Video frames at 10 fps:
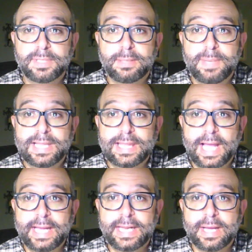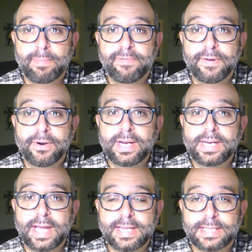to be lining up very
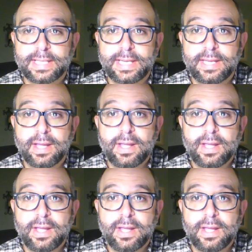nicely